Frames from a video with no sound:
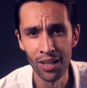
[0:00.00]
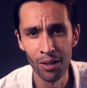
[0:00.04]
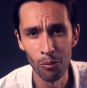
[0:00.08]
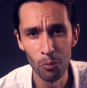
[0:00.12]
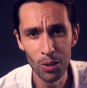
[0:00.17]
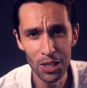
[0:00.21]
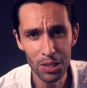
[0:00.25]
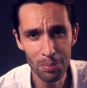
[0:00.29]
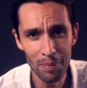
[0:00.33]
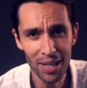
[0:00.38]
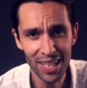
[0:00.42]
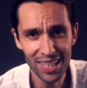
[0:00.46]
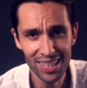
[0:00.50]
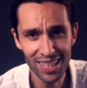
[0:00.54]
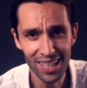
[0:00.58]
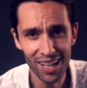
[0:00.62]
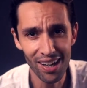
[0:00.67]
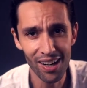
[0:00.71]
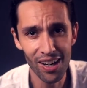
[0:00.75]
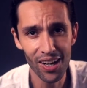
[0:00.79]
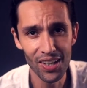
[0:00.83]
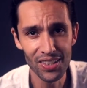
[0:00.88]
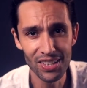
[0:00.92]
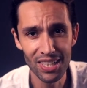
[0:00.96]
which makes it
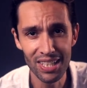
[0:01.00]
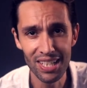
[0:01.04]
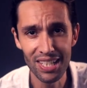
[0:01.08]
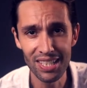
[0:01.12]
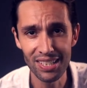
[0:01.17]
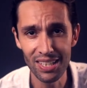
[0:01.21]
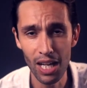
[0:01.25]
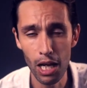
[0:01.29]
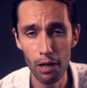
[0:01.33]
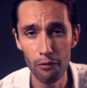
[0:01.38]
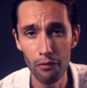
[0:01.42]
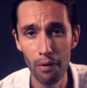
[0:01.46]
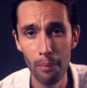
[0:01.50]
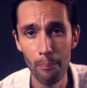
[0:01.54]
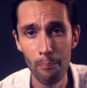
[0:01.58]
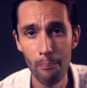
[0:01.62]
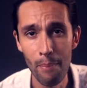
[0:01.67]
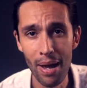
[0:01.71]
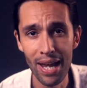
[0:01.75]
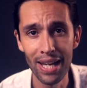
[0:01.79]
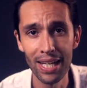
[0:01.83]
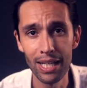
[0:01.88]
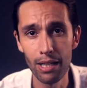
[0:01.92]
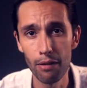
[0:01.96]
hard to decipher
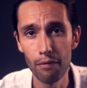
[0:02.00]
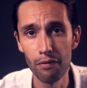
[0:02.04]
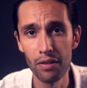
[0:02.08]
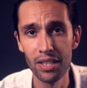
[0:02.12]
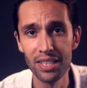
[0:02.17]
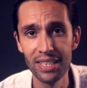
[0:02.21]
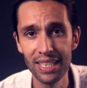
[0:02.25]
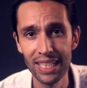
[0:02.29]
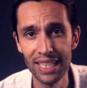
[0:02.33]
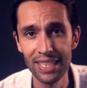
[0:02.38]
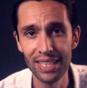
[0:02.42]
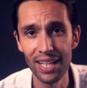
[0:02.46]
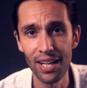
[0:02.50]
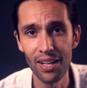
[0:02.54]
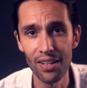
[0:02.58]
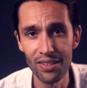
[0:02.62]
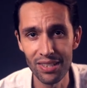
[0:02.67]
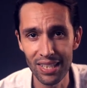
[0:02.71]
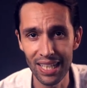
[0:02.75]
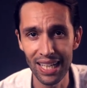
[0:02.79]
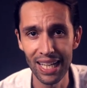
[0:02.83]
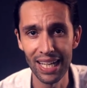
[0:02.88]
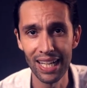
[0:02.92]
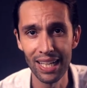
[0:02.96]
many of the
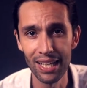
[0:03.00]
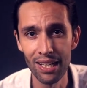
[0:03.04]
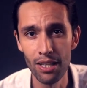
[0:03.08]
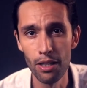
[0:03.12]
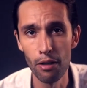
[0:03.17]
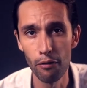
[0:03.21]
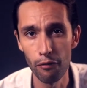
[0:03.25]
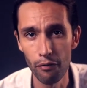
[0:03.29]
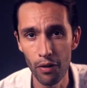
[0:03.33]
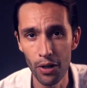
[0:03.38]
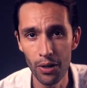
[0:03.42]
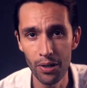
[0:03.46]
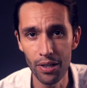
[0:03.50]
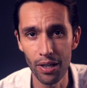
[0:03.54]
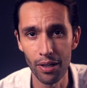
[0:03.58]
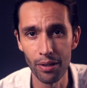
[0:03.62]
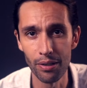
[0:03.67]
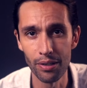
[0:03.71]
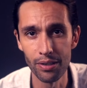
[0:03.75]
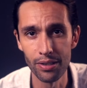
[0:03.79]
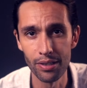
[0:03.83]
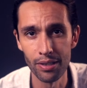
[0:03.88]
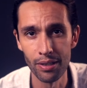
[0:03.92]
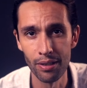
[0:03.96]
details in the
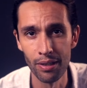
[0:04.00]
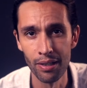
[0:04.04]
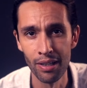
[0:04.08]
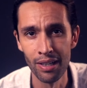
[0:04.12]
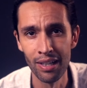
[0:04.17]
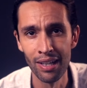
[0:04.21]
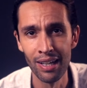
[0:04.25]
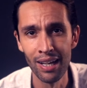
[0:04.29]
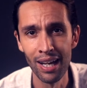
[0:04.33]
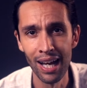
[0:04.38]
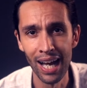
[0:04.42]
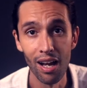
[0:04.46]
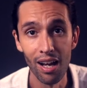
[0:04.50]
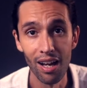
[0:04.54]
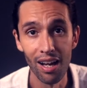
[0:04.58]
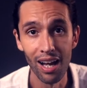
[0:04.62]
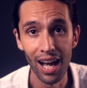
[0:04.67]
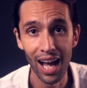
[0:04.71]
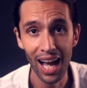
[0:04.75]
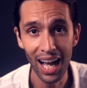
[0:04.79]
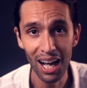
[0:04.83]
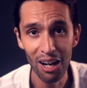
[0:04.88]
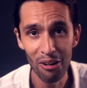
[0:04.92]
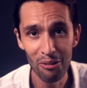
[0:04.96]
photos.
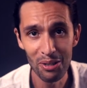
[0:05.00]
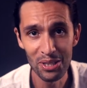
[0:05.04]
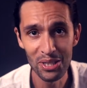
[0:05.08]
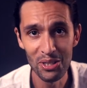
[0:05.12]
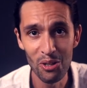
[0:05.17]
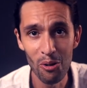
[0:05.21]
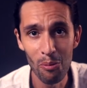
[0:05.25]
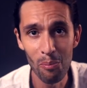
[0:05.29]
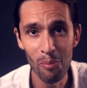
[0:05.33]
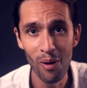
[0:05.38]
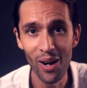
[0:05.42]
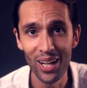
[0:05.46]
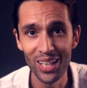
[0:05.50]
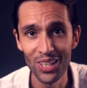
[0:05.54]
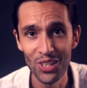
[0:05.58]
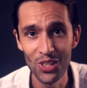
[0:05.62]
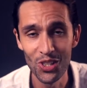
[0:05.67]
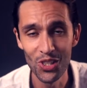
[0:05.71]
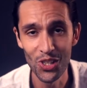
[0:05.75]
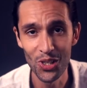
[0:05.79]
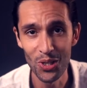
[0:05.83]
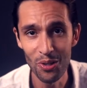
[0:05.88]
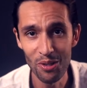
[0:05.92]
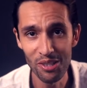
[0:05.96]
How is your mind
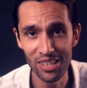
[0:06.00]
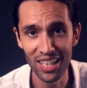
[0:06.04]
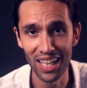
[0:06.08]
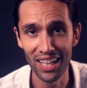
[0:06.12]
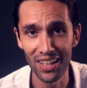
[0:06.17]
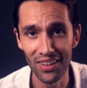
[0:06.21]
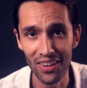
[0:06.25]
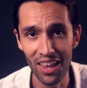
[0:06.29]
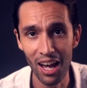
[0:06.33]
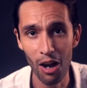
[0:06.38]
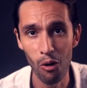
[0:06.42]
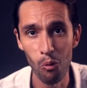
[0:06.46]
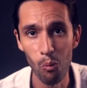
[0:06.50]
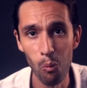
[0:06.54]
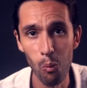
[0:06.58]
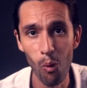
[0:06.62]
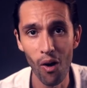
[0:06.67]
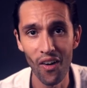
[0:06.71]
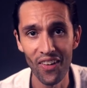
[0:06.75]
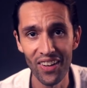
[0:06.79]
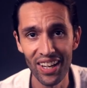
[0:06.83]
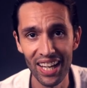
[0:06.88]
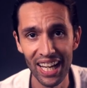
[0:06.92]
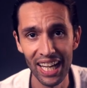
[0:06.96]
choosing that
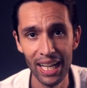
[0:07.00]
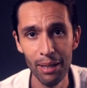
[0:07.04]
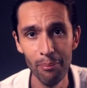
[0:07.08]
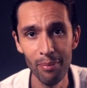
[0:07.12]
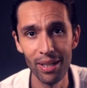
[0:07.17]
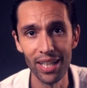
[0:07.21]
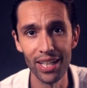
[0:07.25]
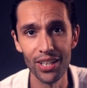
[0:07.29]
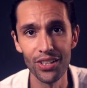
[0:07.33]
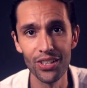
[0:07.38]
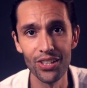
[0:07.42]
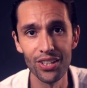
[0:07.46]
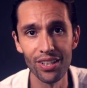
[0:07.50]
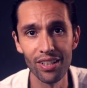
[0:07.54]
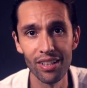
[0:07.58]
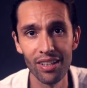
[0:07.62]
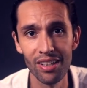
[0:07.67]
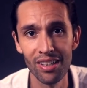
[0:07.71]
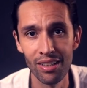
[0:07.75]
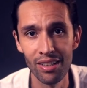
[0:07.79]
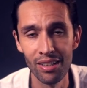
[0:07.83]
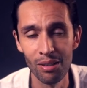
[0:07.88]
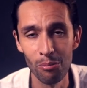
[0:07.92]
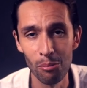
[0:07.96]
one image?
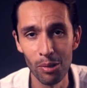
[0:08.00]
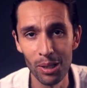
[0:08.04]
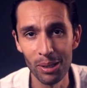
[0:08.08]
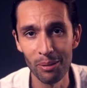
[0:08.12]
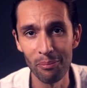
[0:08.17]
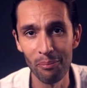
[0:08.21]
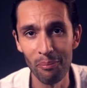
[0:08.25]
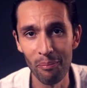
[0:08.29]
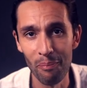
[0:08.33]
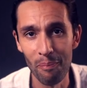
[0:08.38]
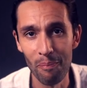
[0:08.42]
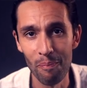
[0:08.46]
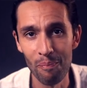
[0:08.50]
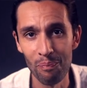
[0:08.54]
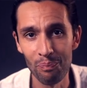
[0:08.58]
Well,